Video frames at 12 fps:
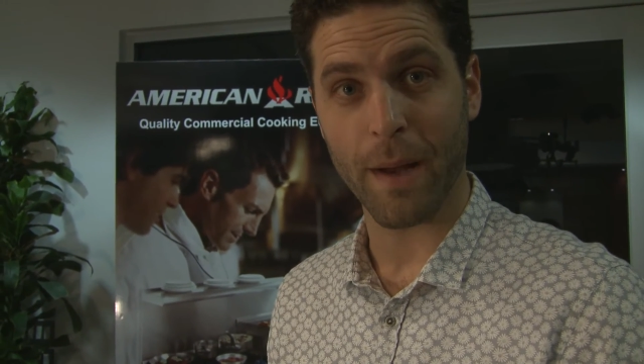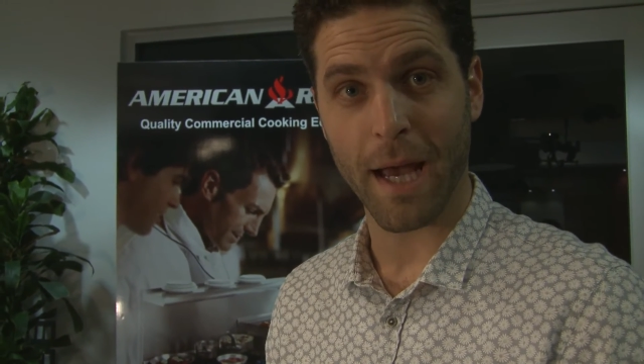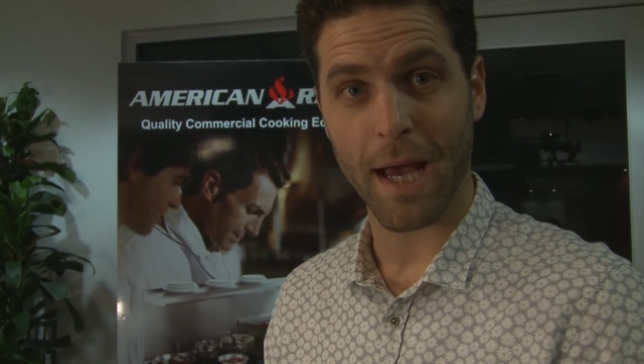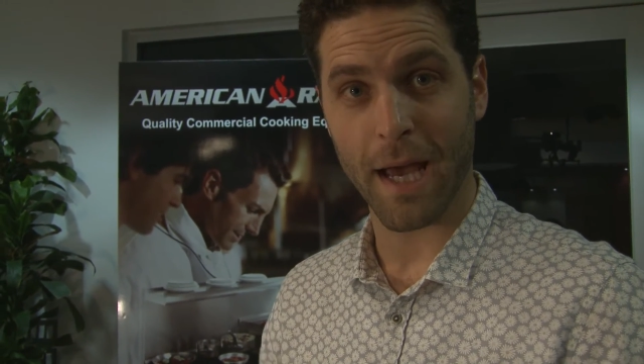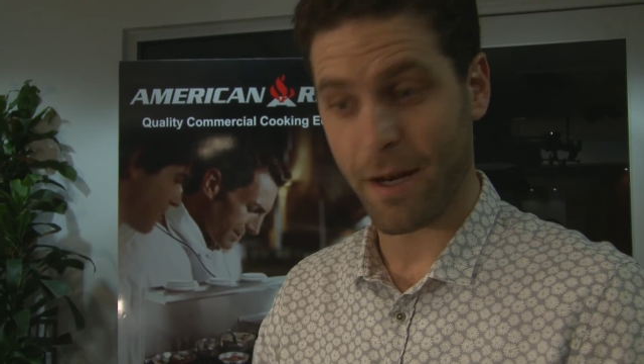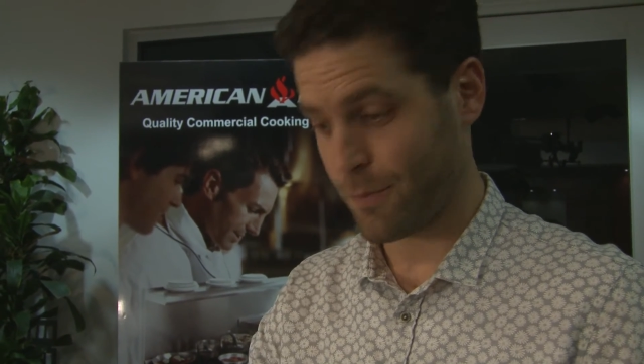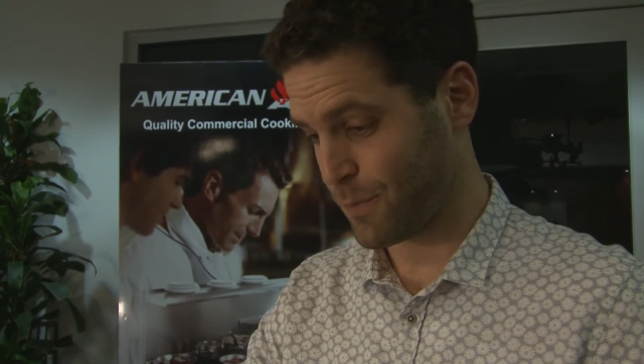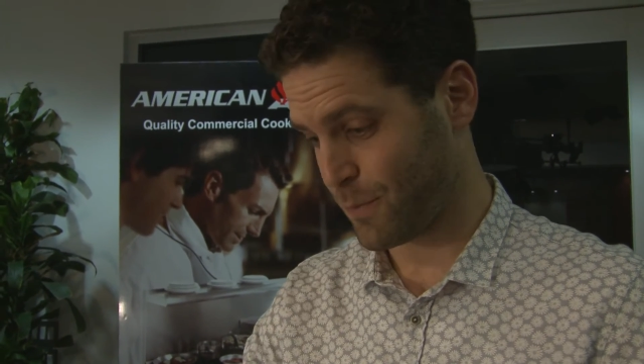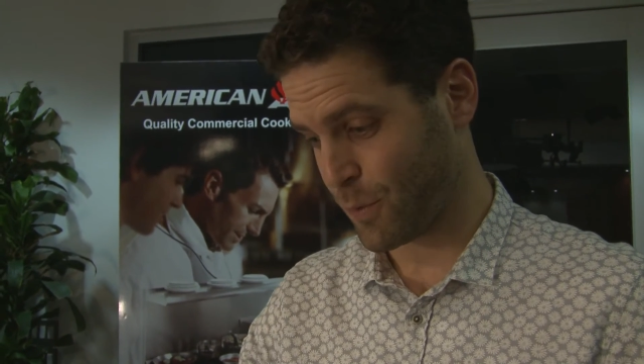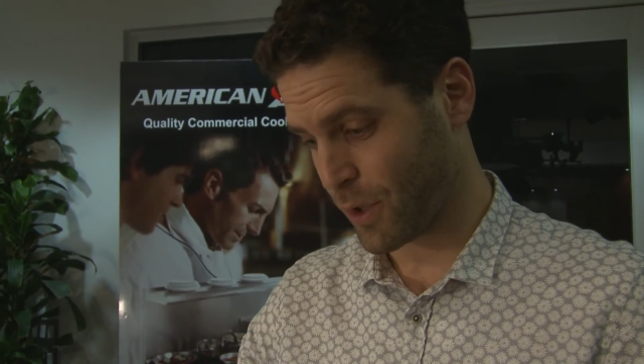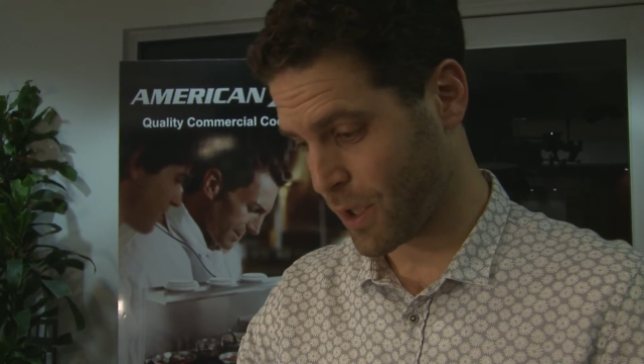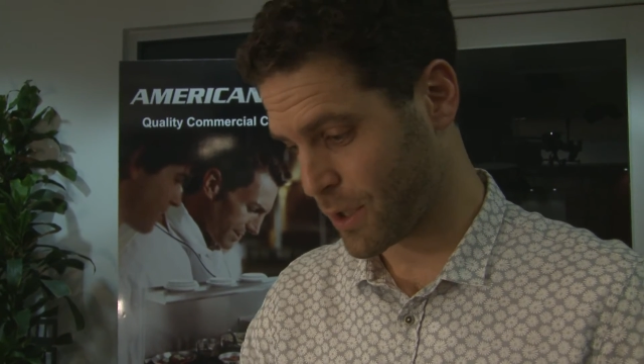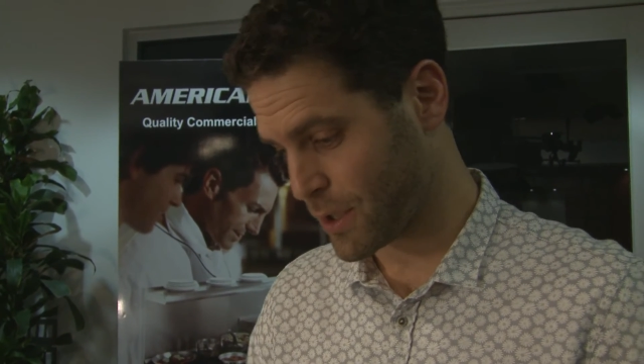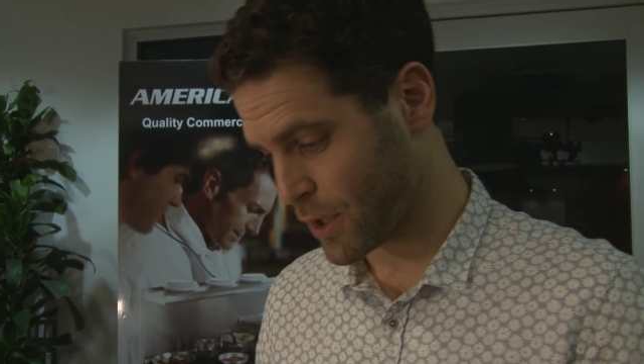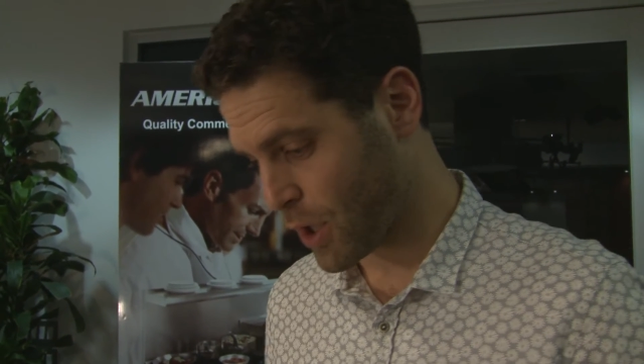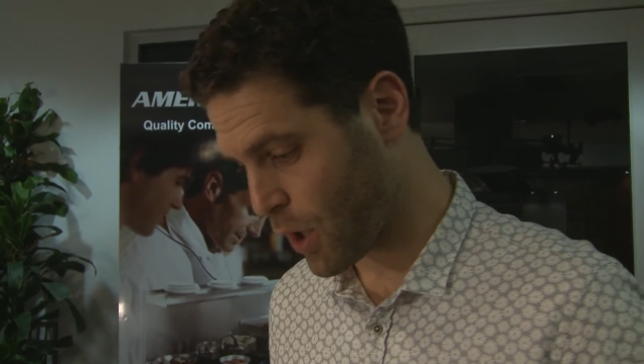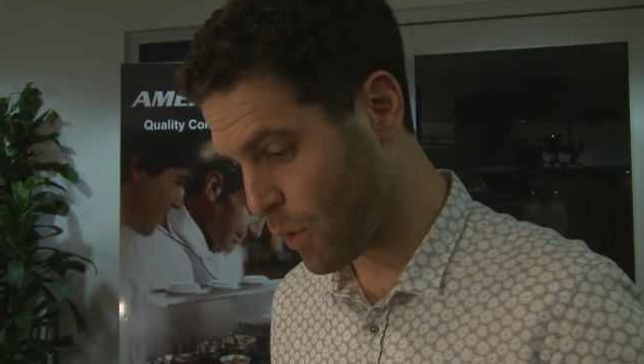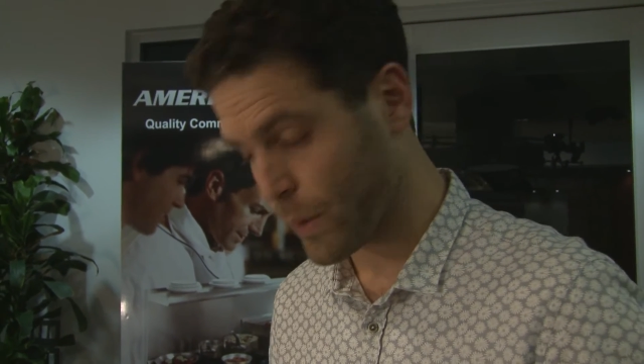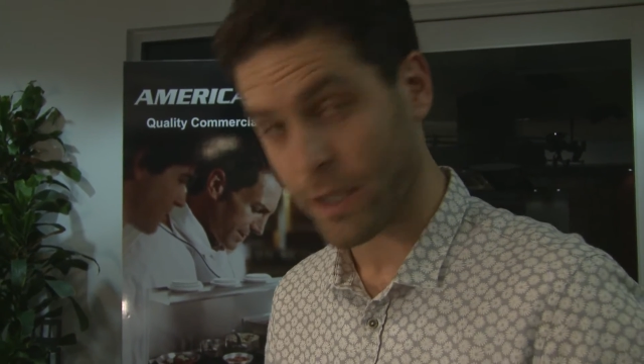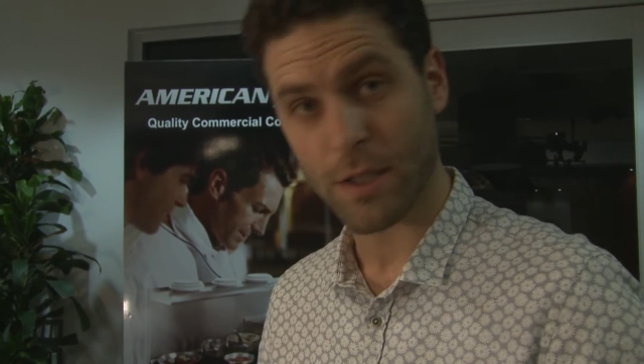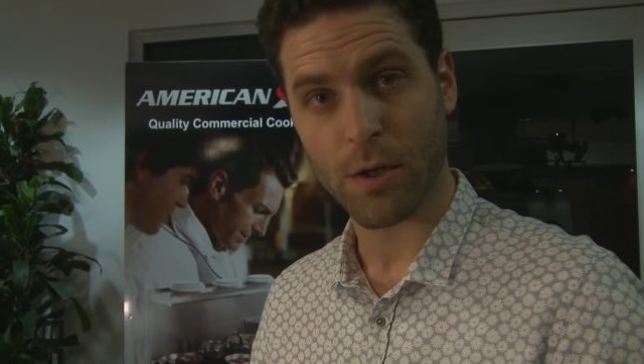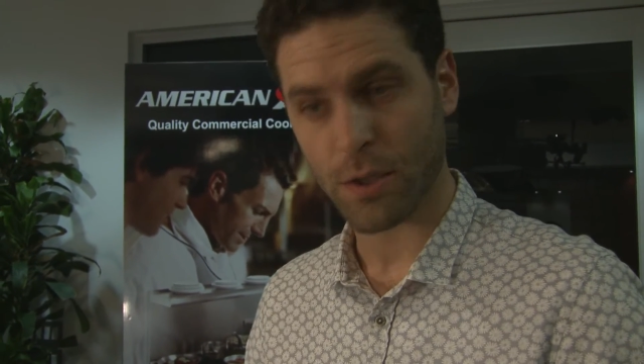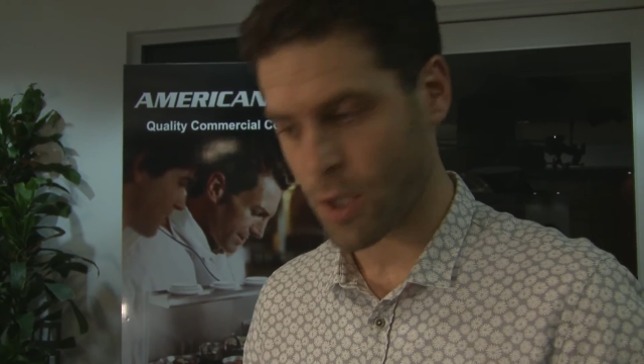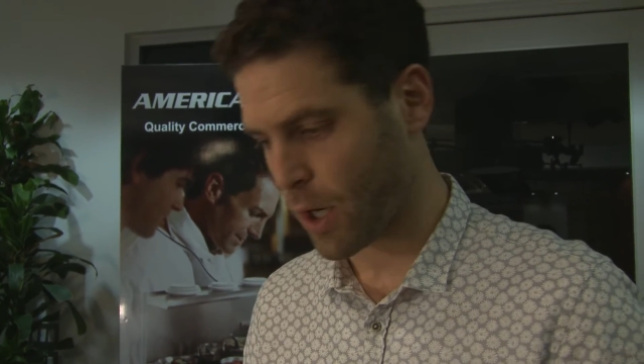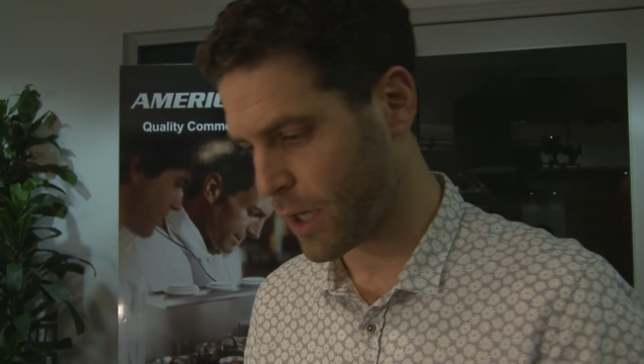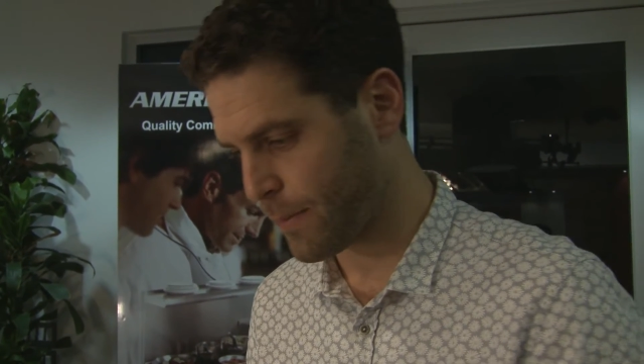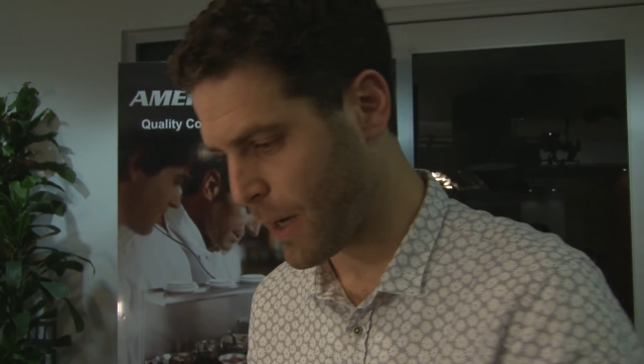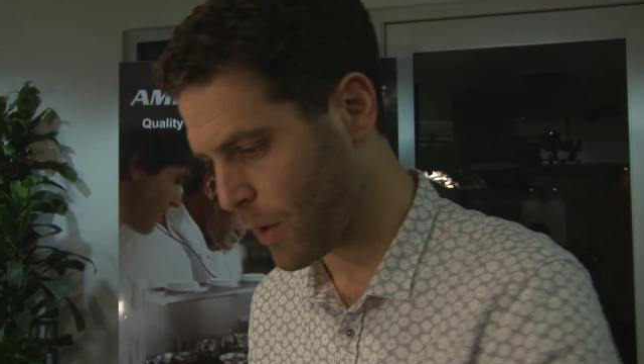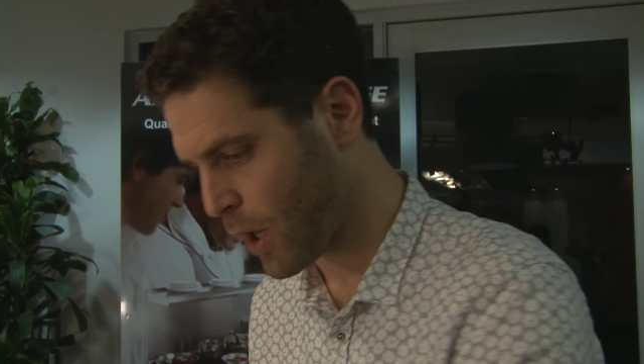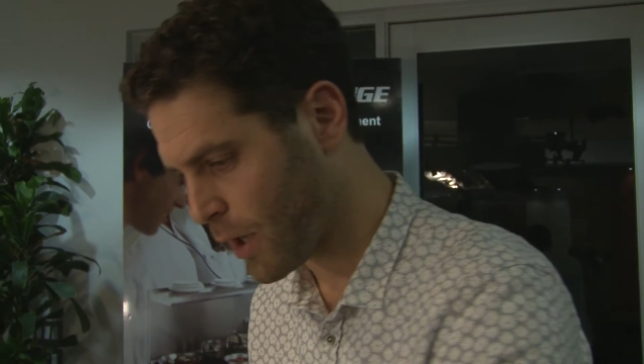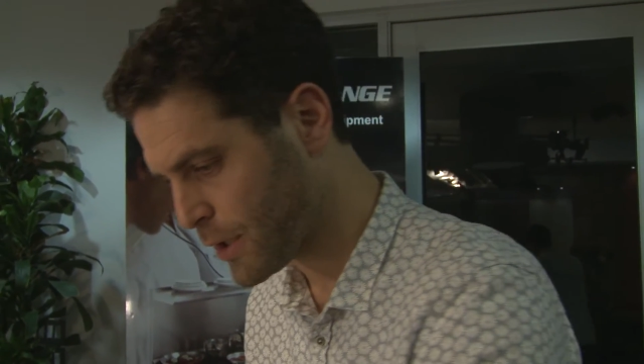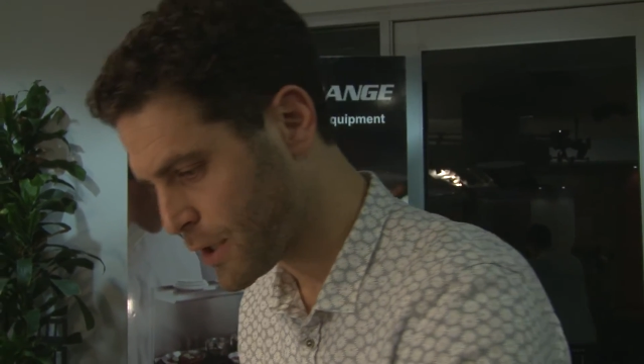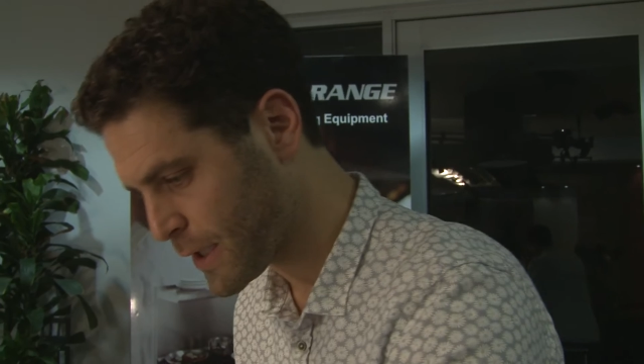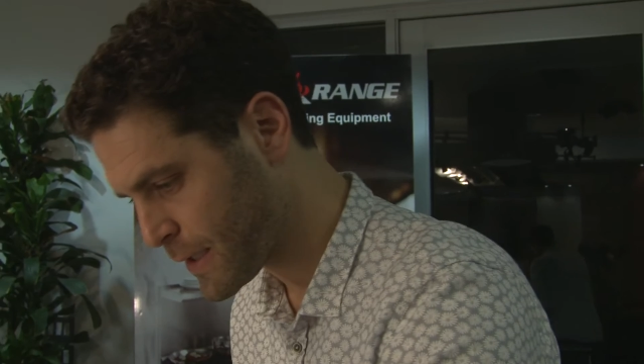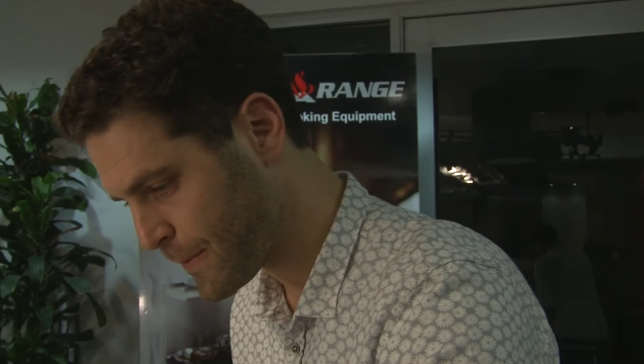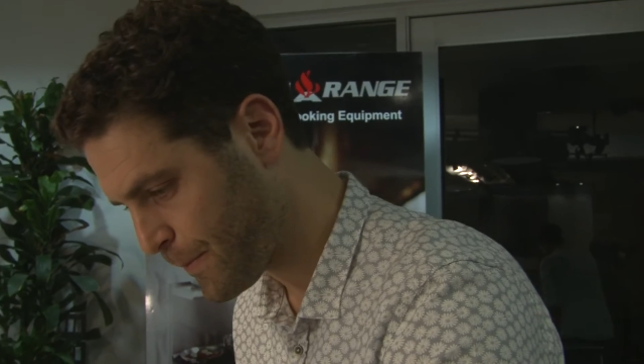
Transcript: and we're good to go. We can start talking about garnishes.